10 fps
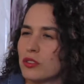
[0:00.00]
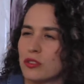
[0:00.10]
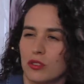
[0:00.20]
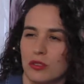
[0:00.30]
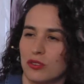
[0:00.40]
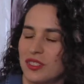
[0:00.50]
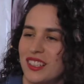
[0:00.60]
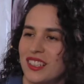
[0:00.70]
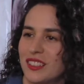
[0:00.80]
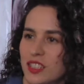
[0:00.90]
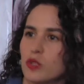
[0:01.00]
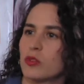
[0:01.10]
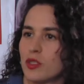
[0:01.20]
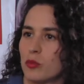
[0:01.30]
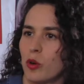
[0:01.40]
So this
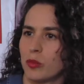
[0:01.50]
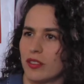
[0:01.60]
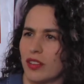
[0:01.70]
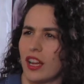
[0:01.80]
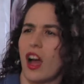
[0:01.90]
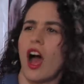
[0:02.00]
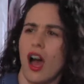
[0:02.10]
was a moment of like,